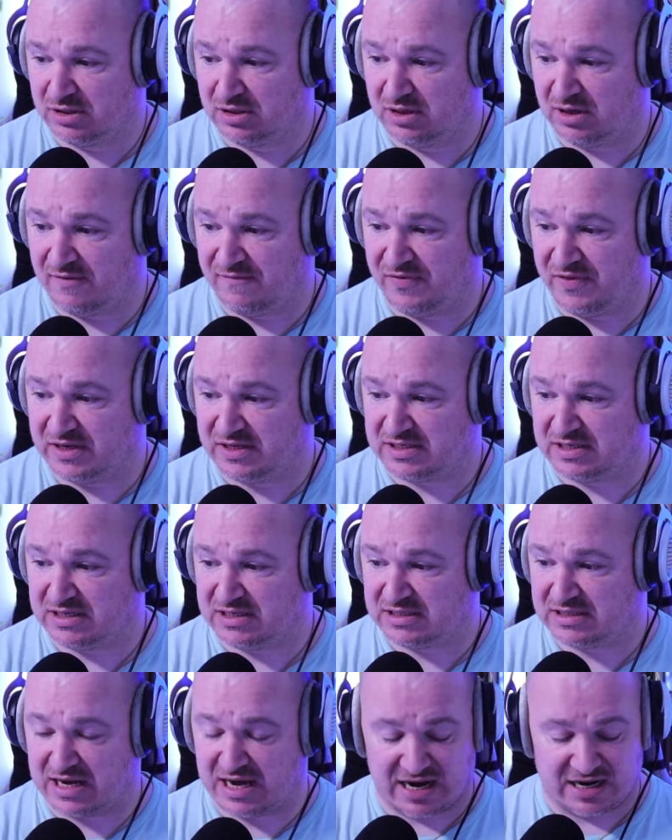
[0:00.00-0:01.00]
if this
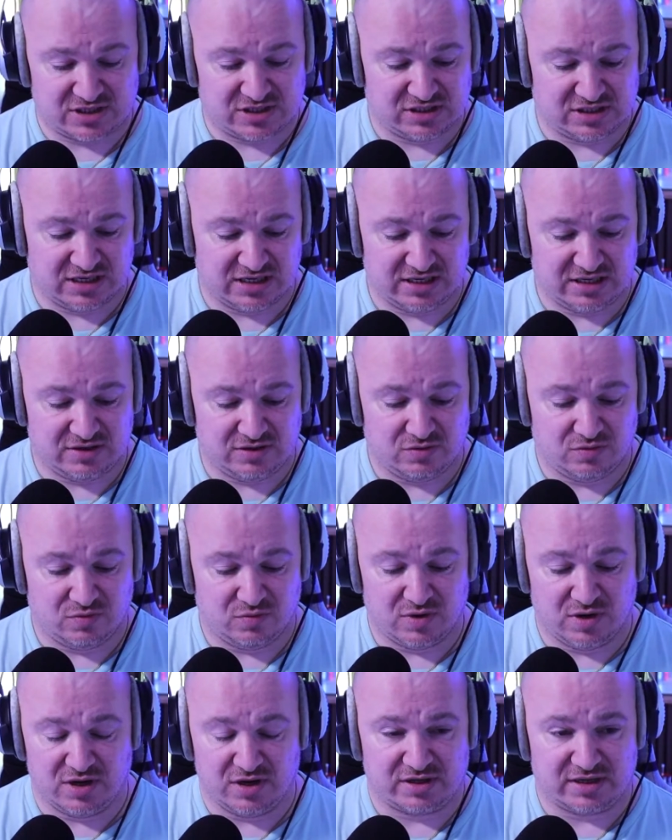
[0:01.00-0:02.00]
is actually
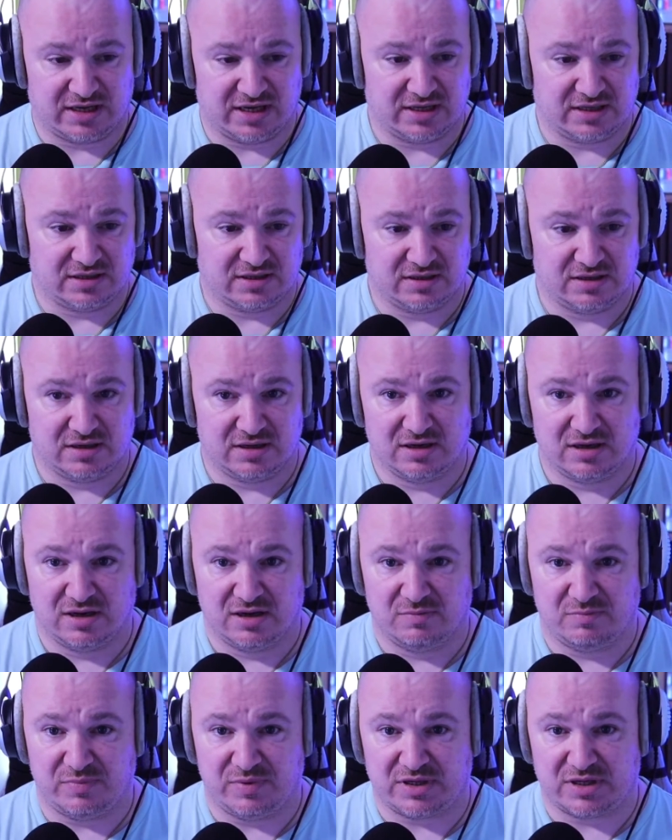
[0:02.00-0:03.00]
working,
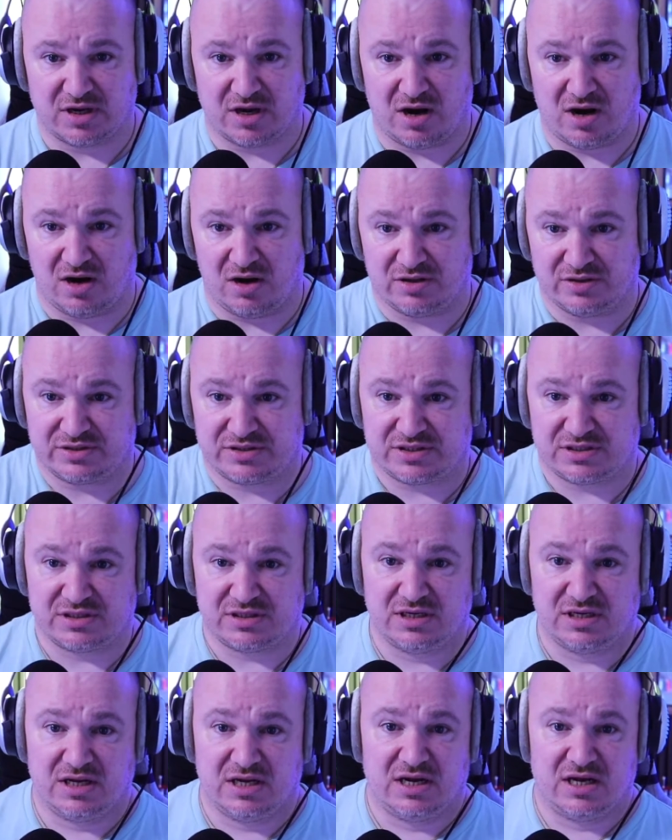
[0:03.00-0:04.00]
because
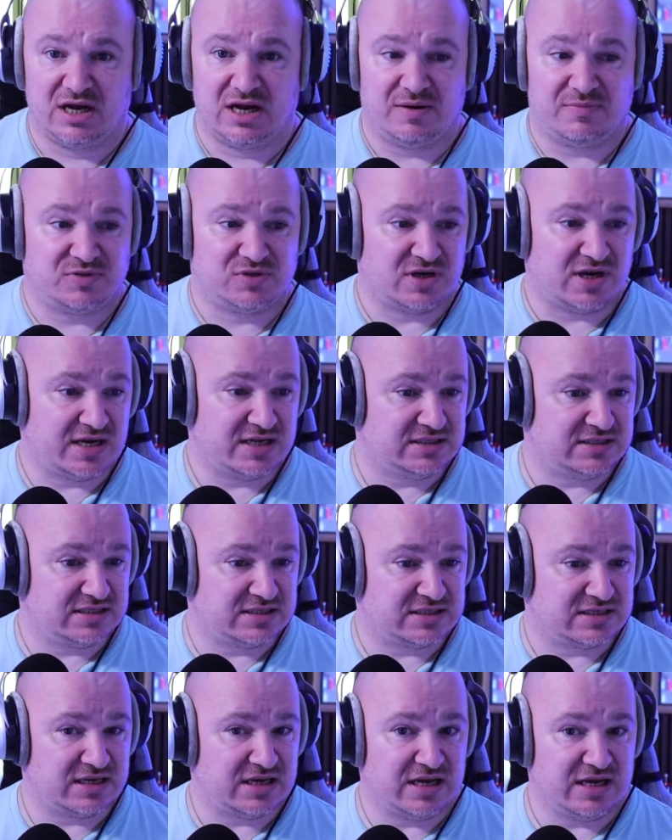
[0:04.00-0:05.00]
I'm trying to
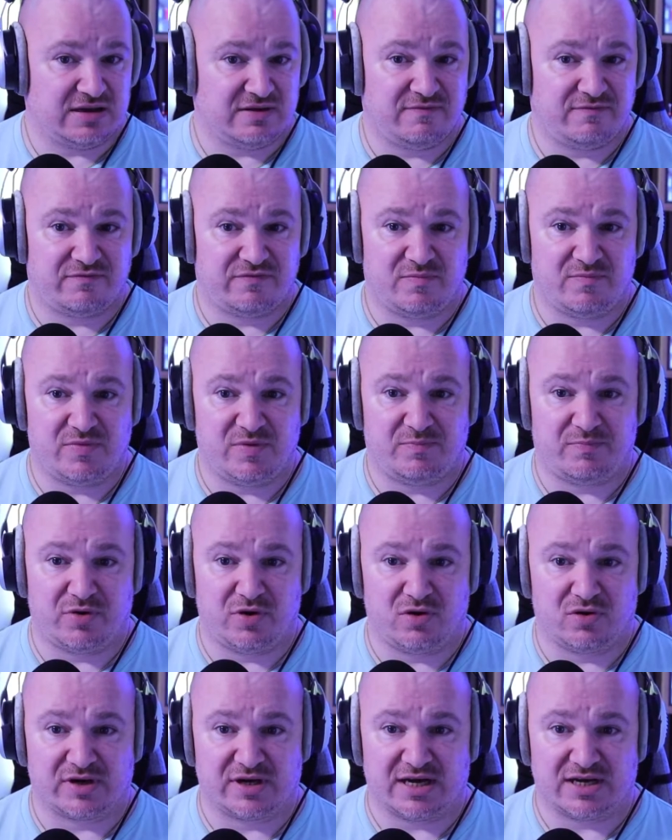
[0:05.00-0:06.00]
see from the
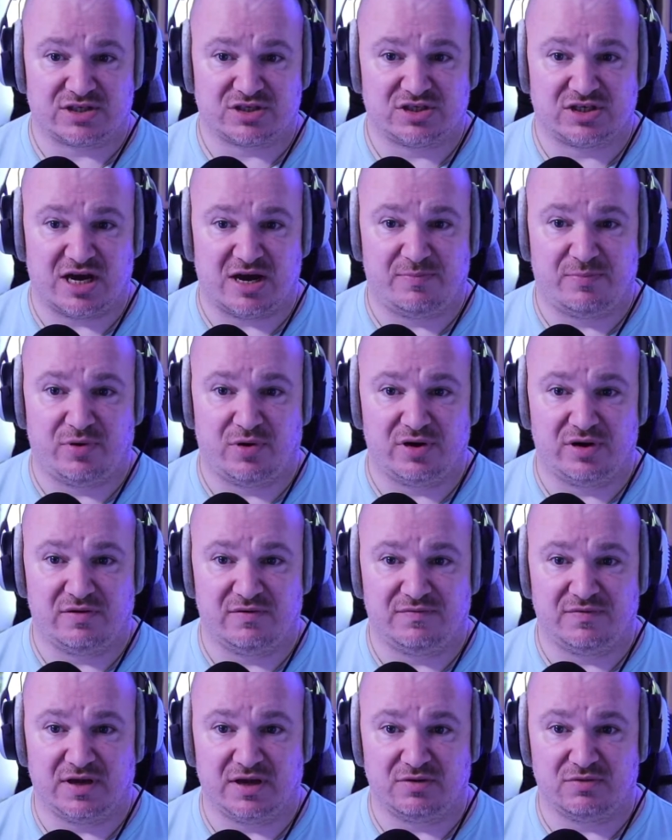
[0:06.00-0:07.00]
broadcast chat point
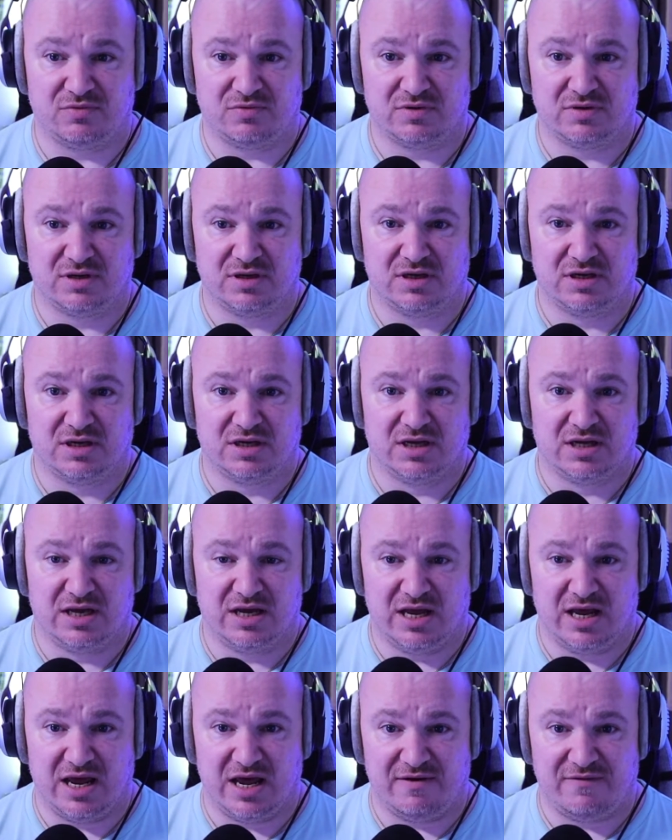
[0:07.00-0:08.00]
of view
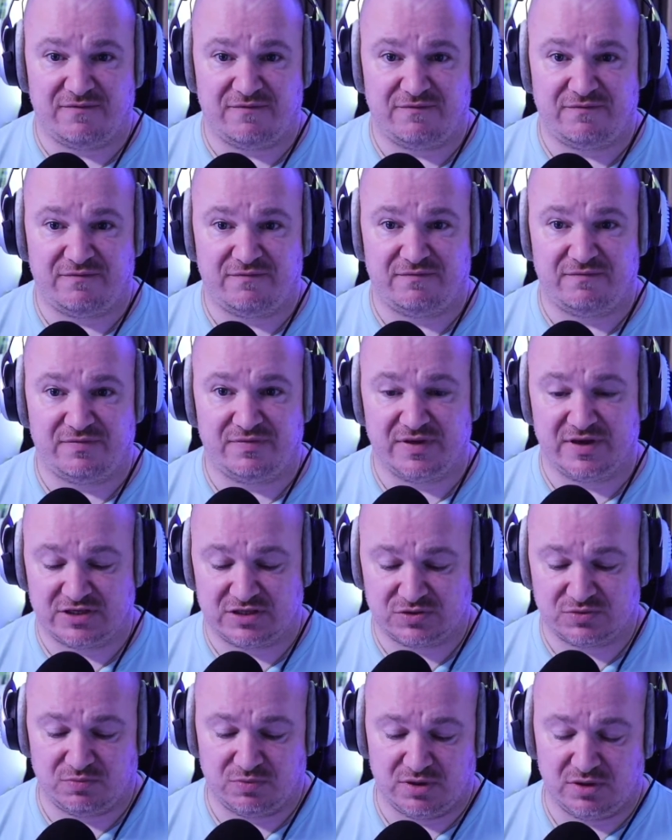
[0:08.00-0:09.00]
if
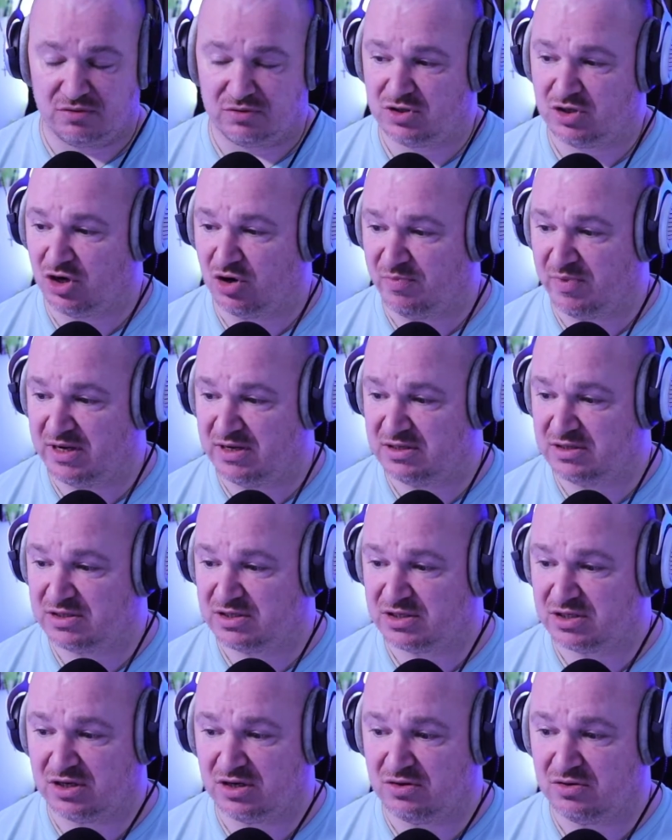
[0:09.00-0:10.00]
this will come
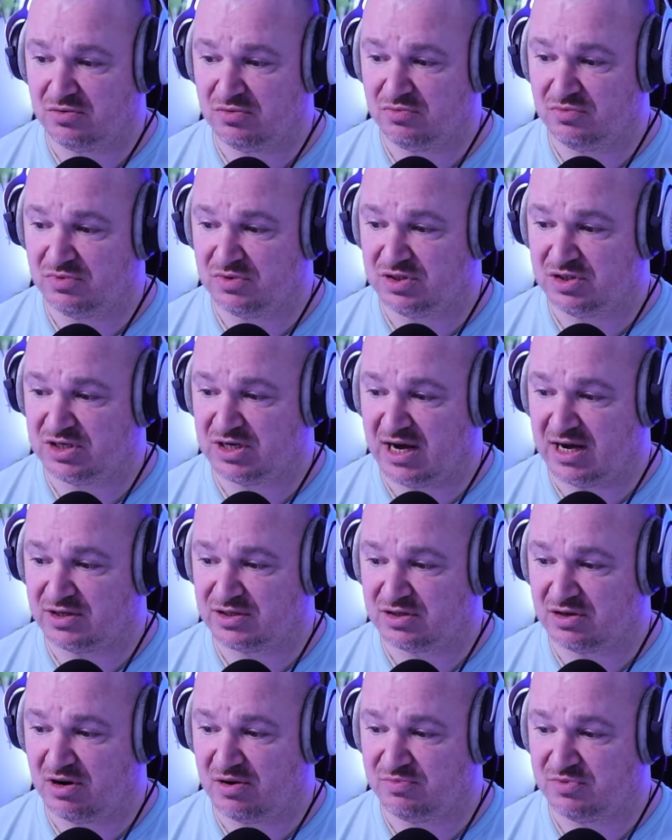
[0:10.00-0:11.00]
into the chat.
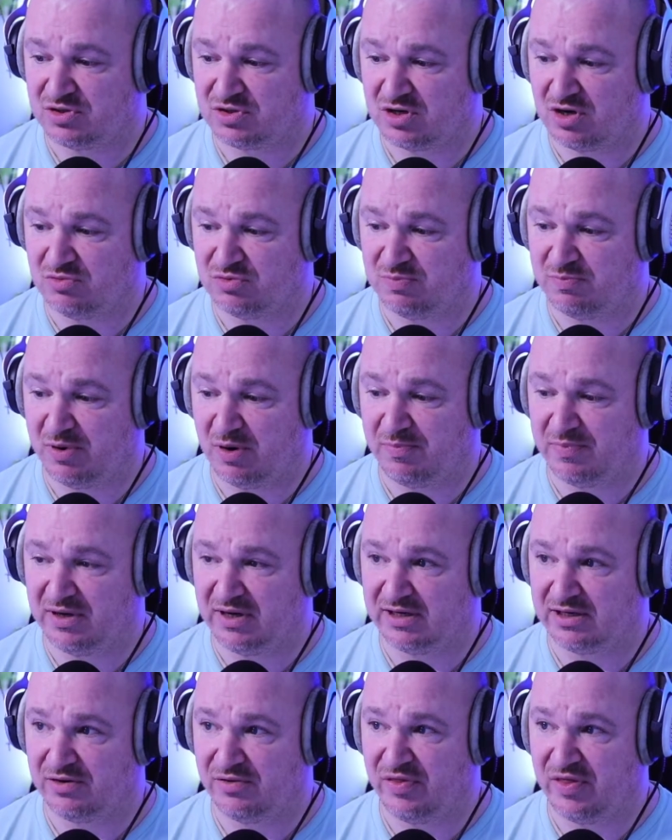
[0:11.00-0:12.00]
So I'm just going to pop a
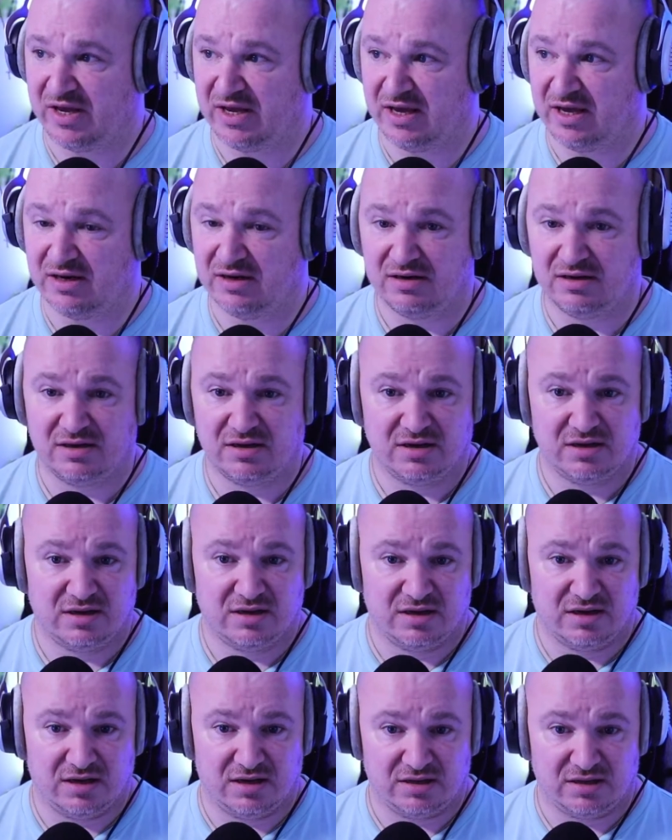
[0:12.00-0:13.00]
little thing in
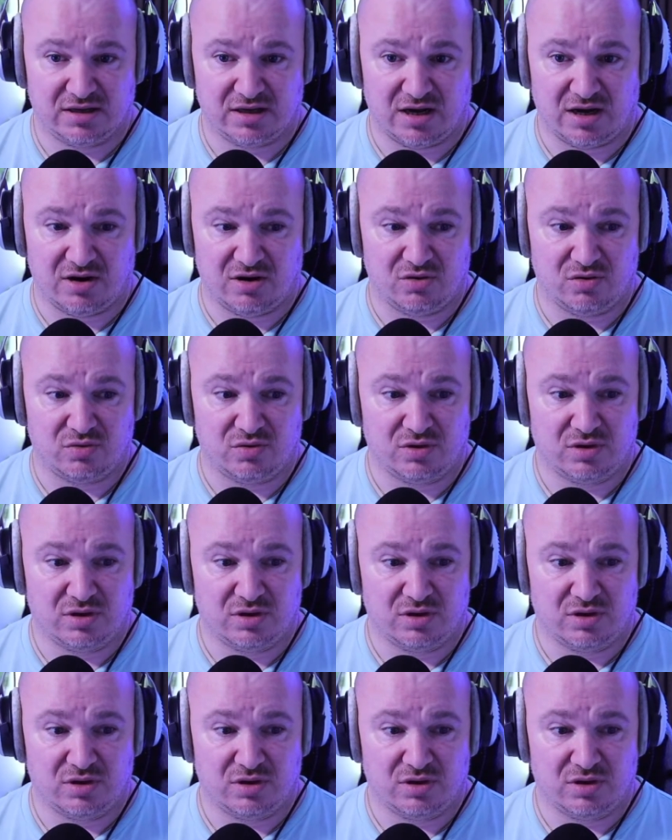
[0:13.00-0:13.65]
and go